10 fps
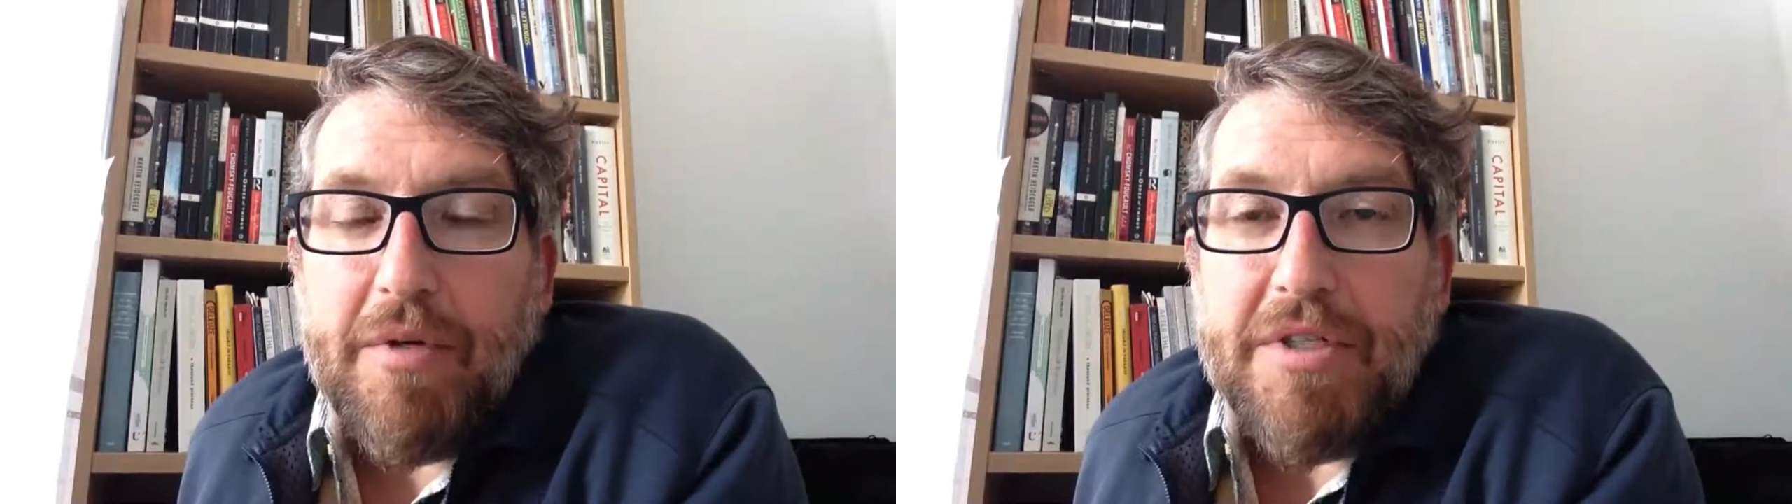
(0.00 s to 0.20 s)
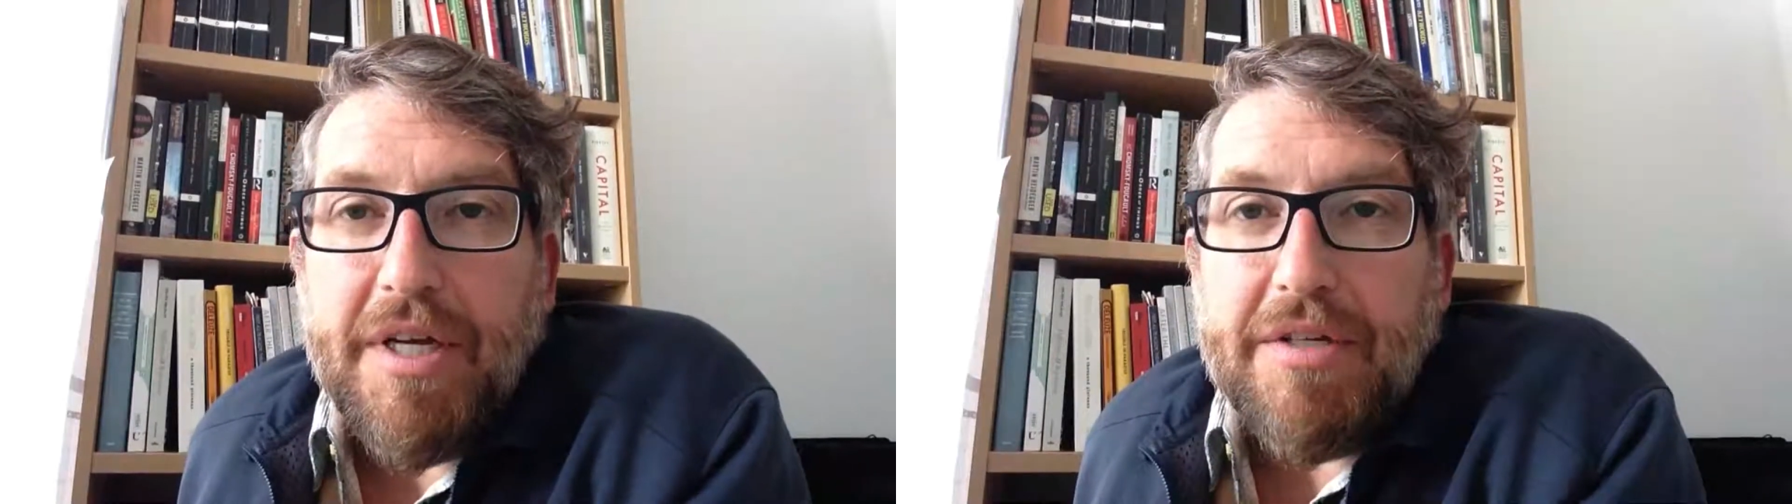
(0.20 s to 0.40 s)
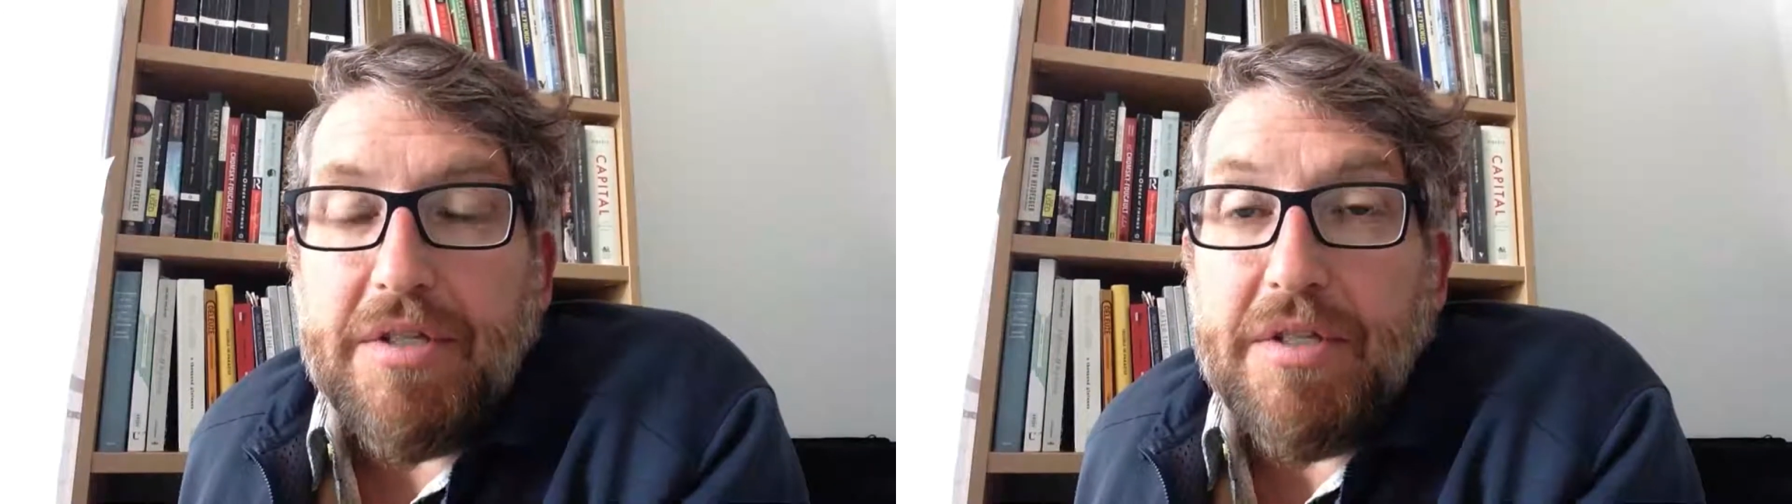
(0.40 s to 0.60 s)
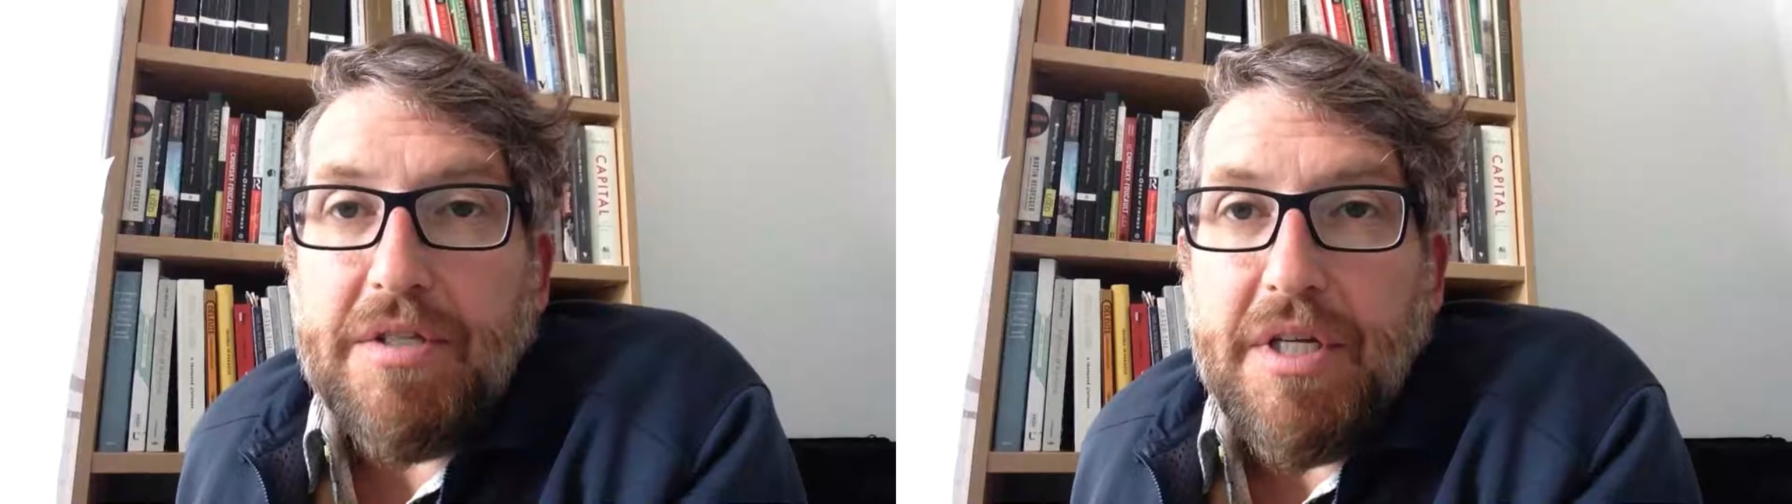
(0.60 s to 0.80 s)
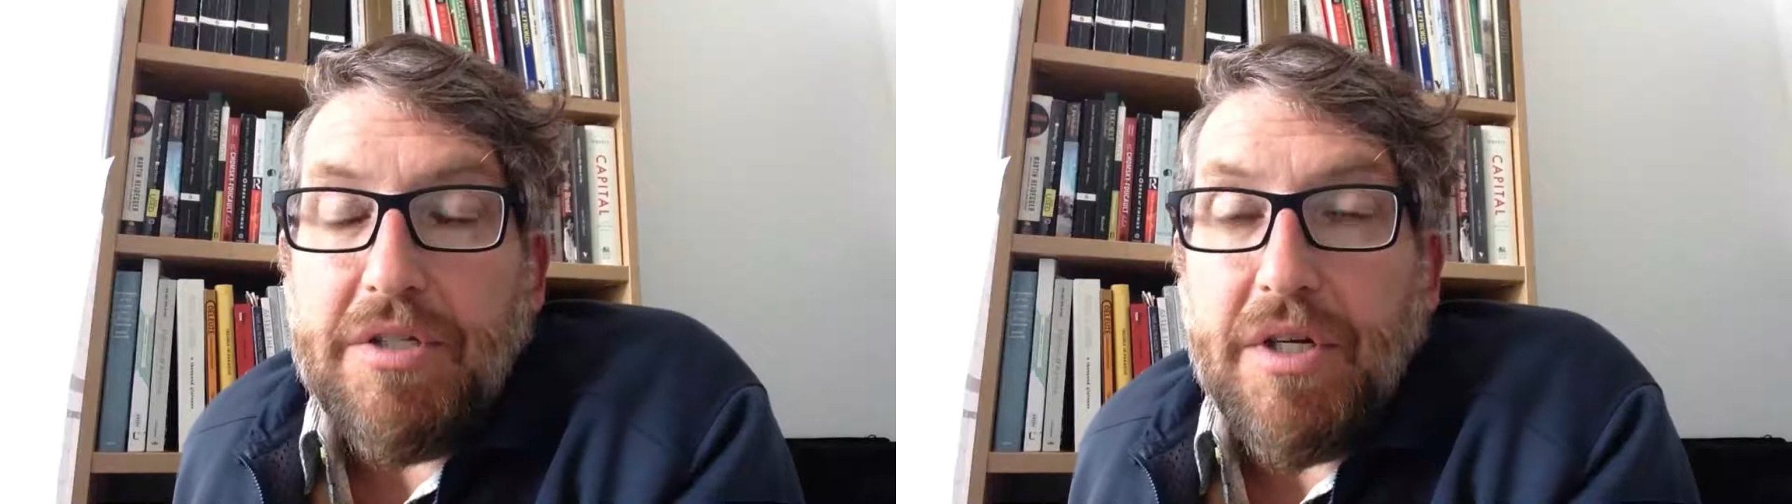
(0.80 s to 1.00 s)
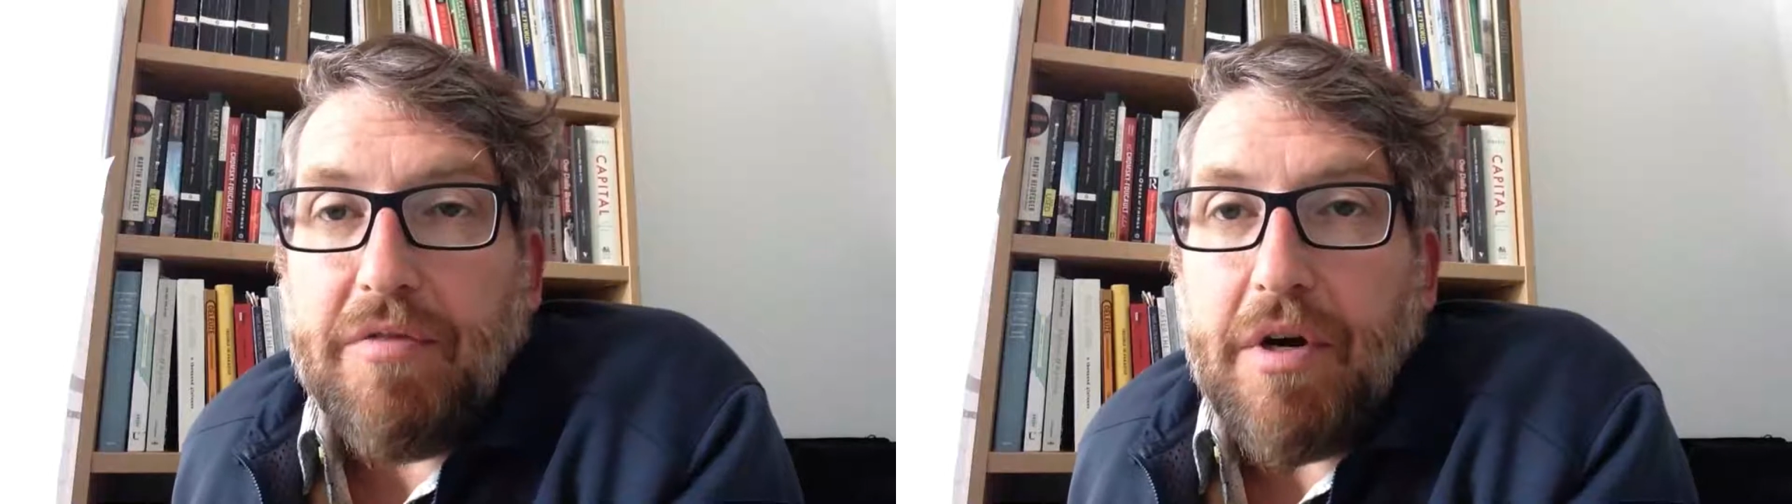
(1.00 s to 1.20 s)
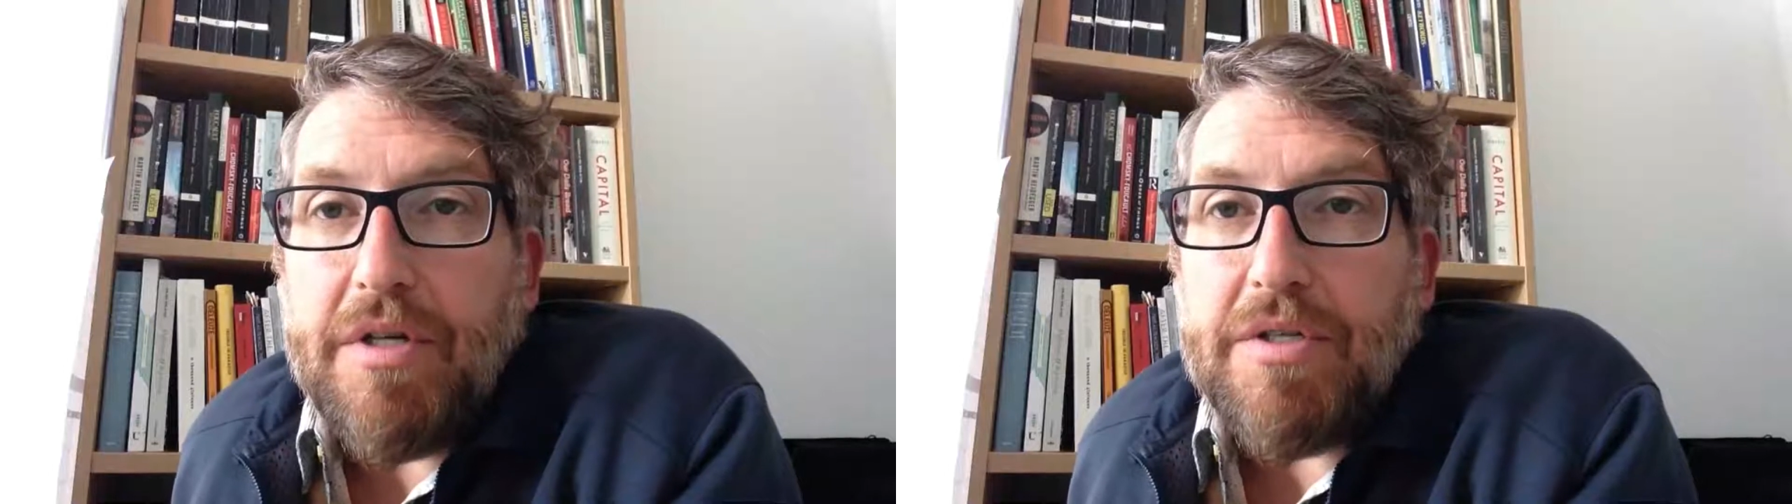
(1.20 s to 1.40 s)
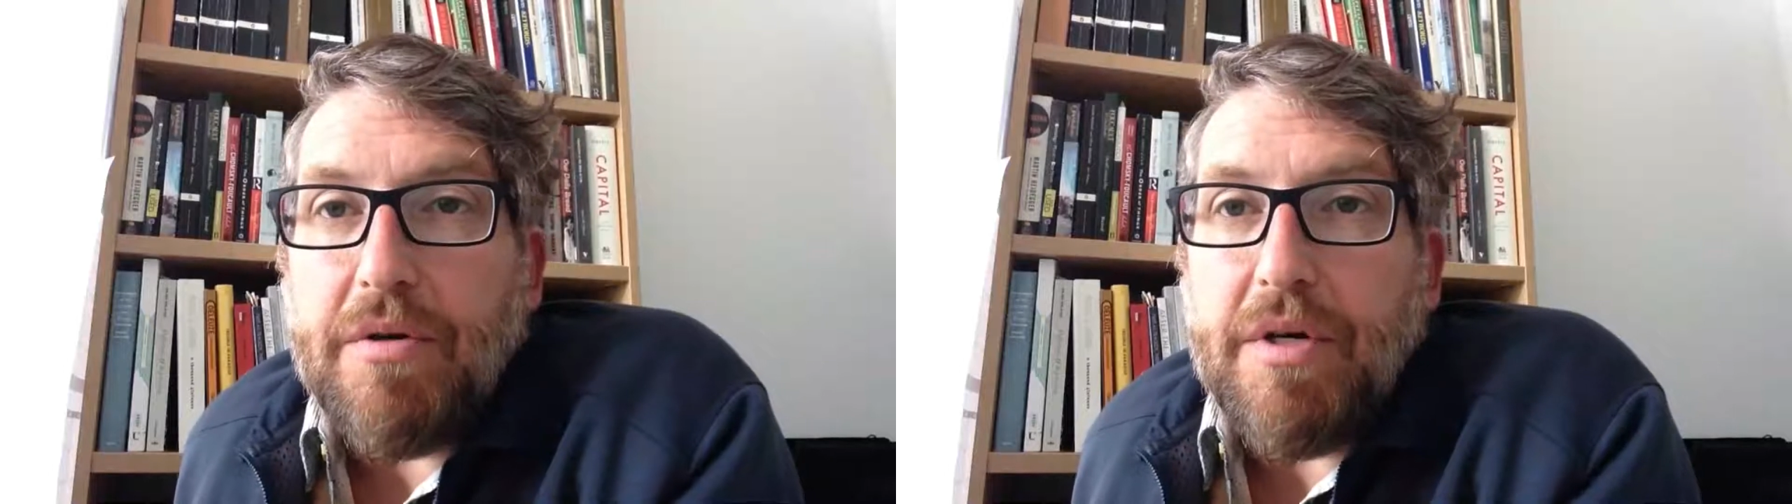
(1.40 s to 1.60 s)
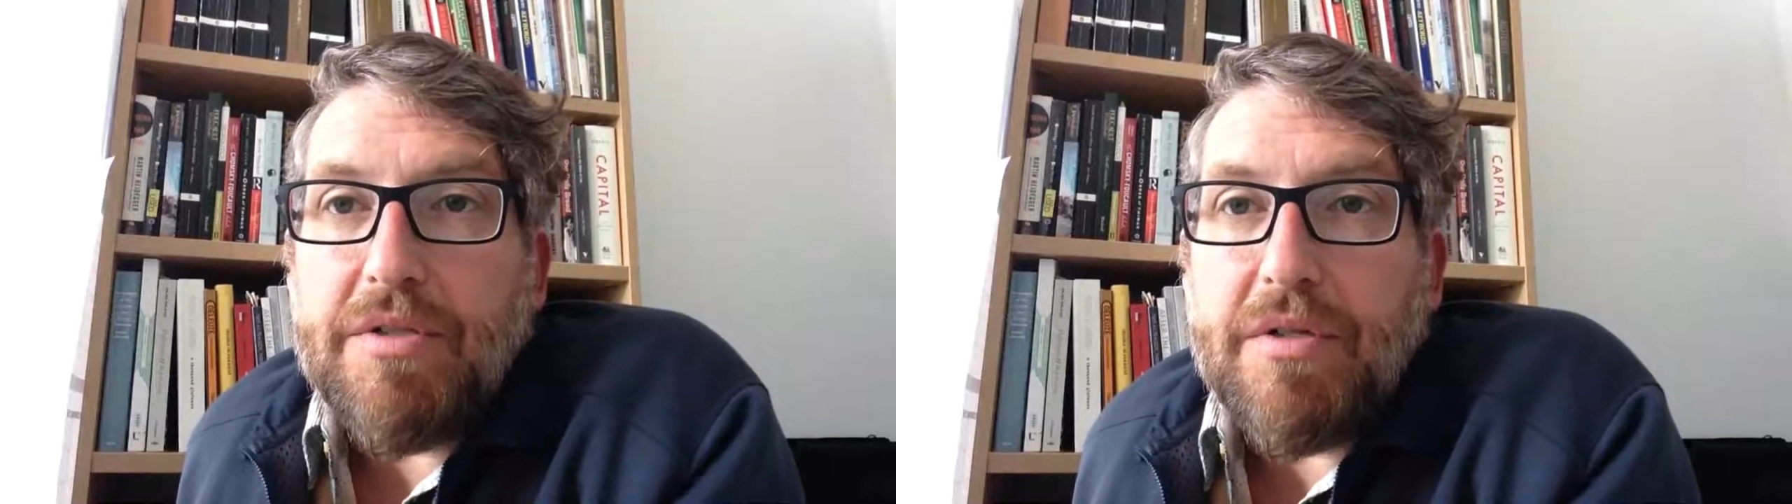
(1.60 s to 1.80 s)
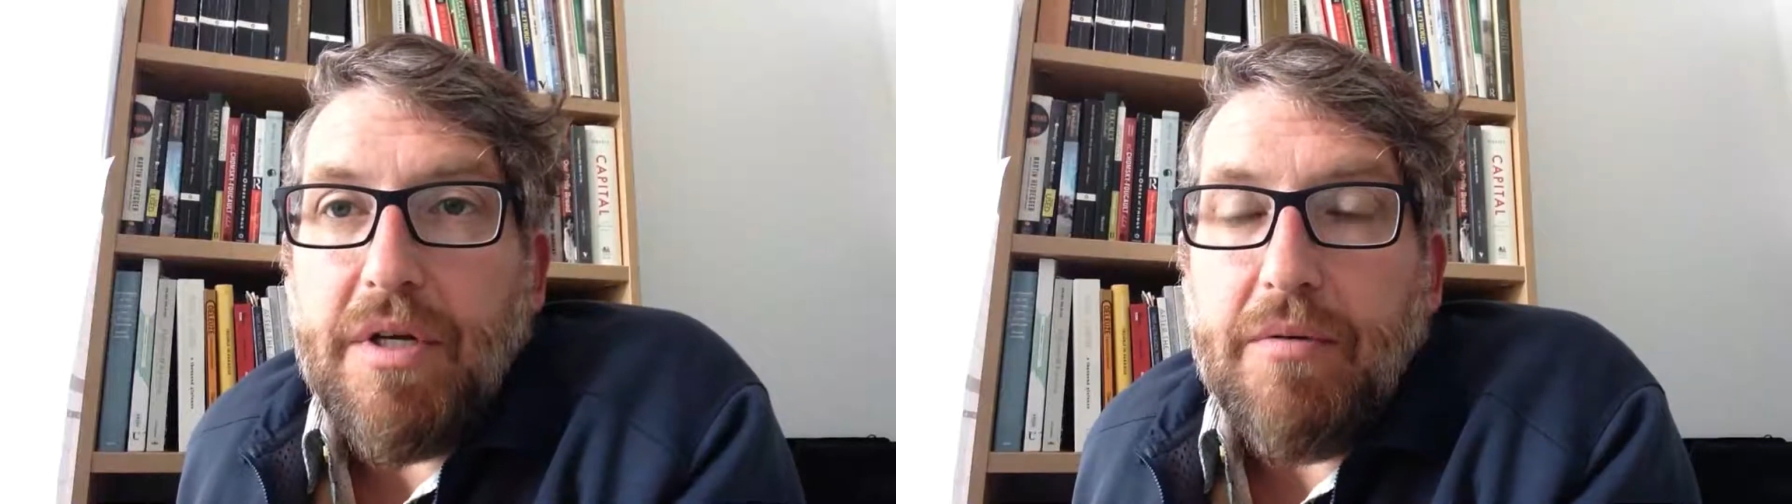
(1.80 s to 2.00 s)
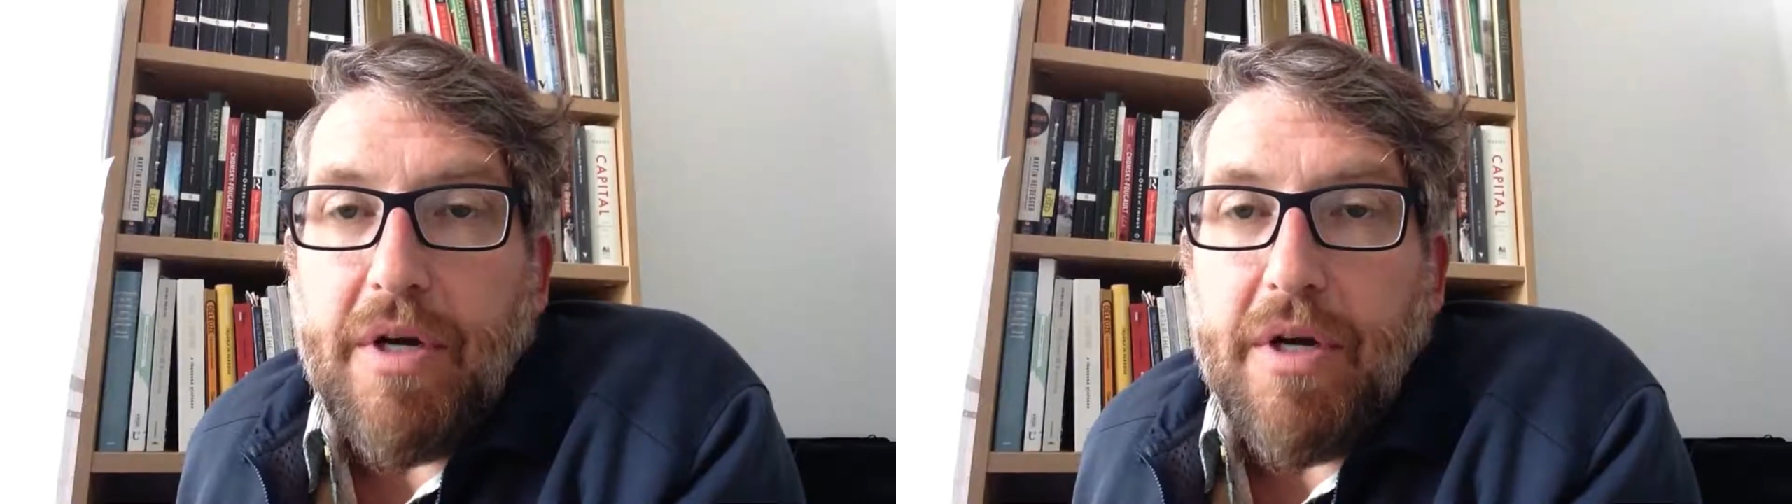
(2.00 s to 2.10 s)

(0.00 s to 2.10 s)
We take teaching very seriously.